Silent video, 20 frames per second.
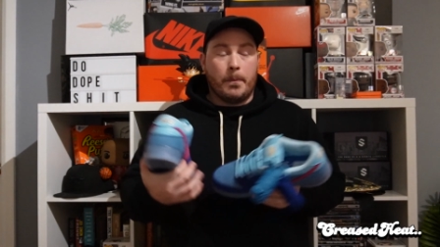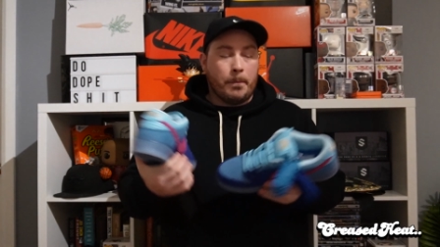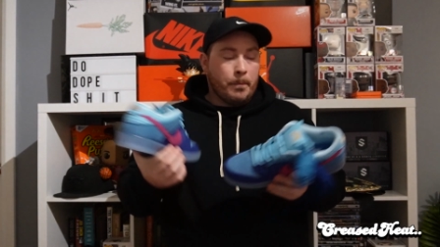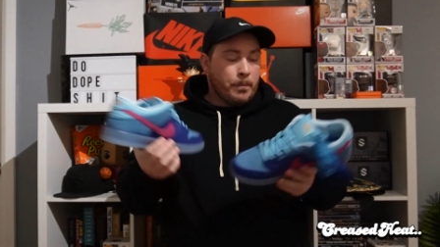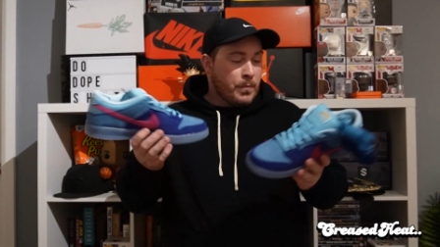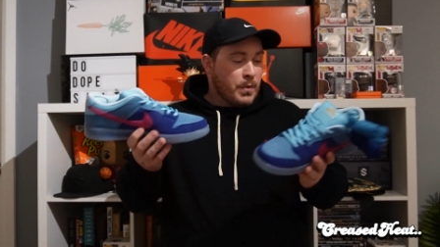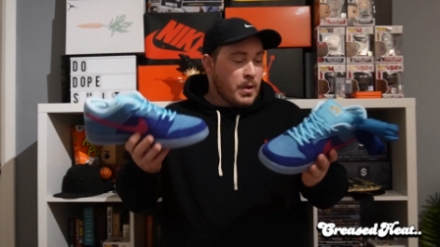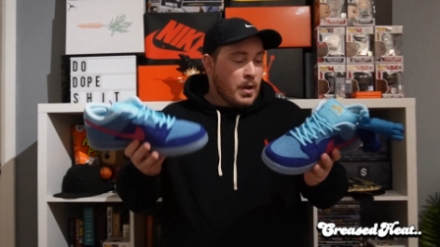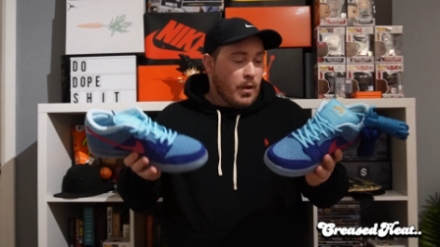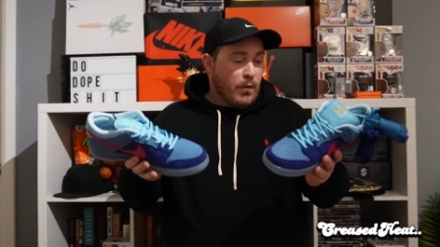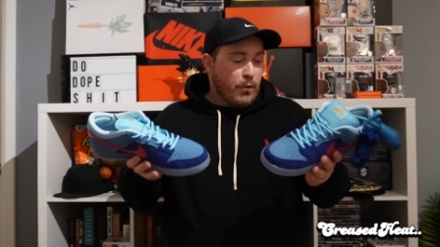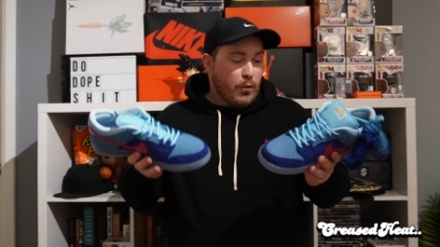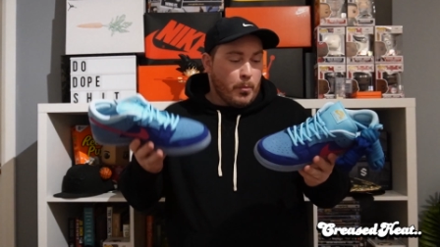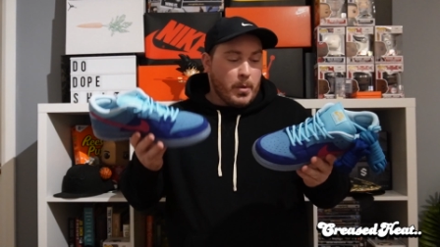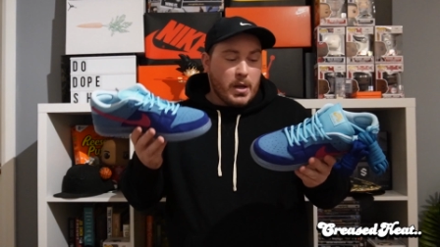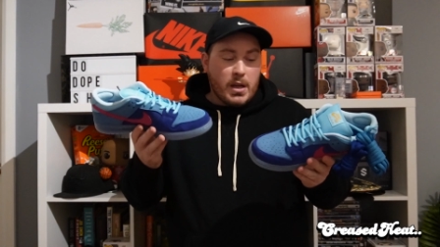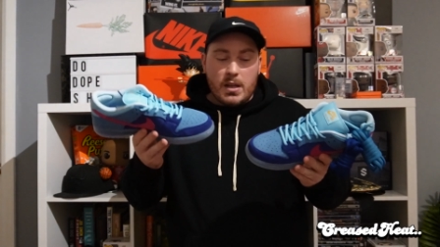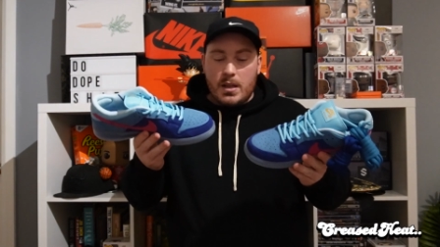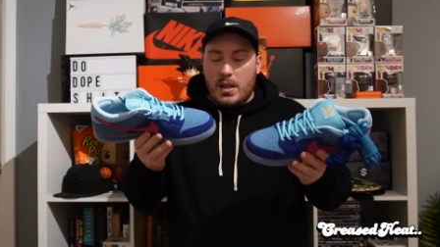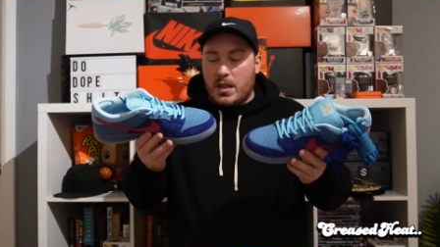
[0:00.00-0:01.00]
For
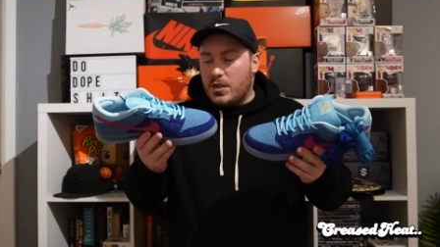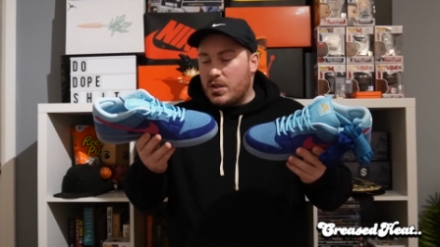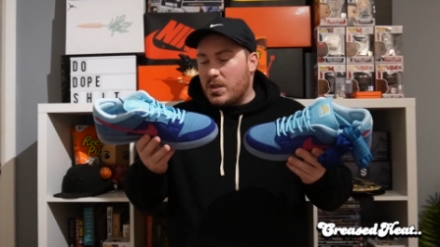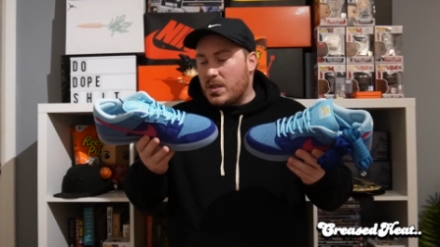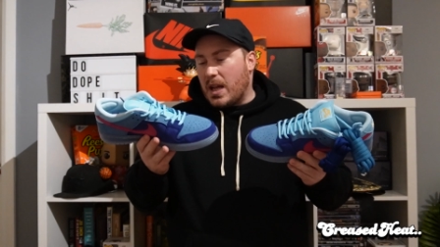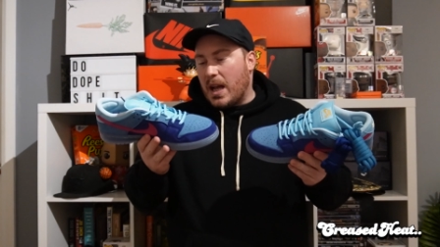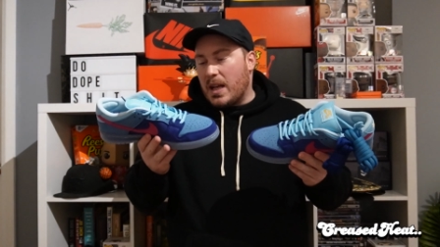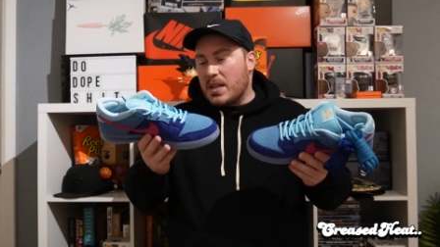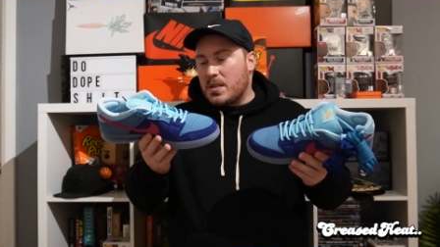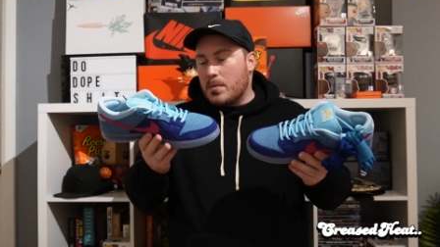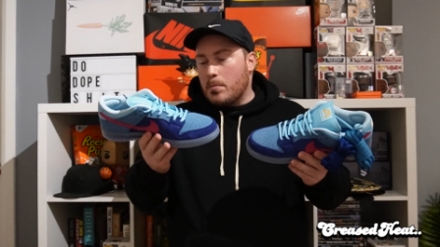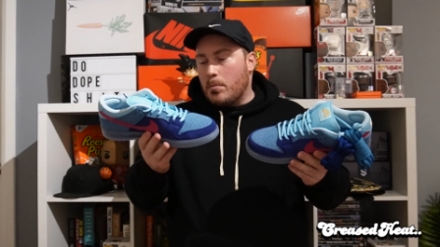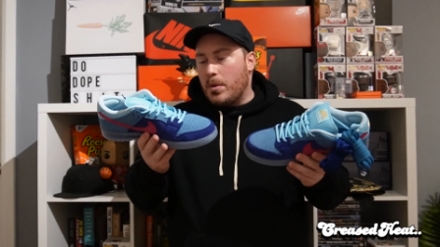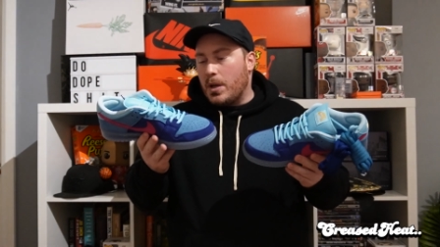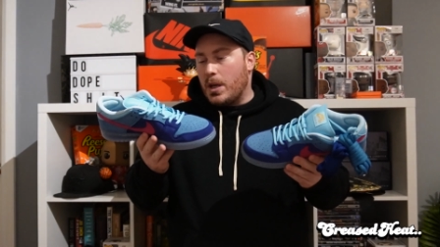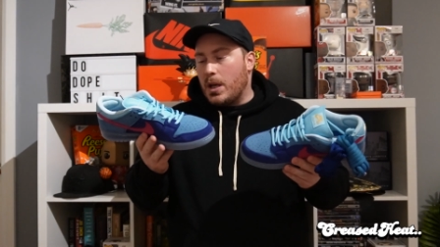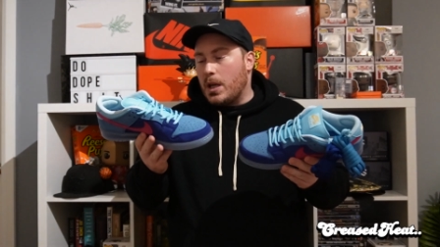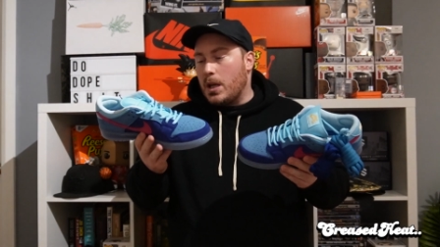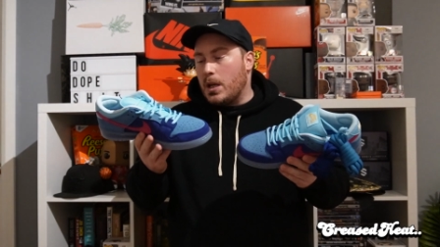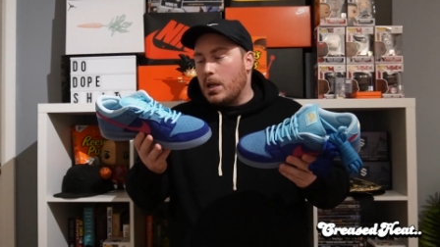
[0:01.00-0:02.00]
me, there just hasn't
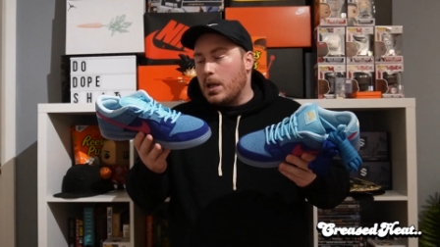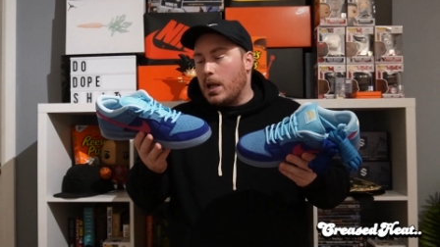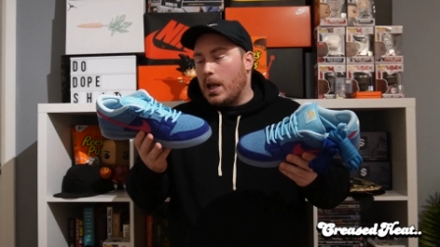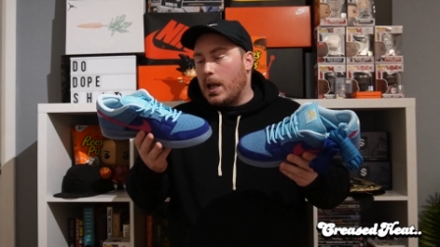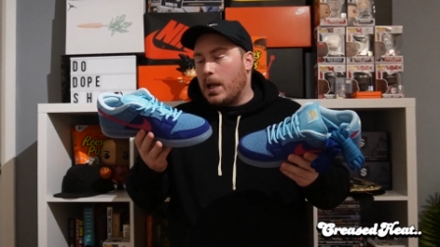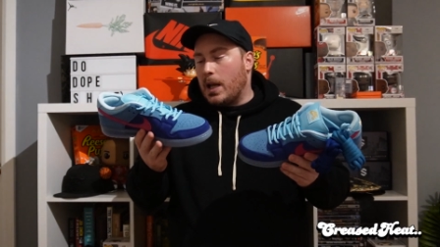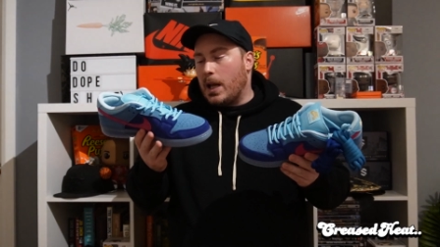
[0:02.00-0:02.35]
been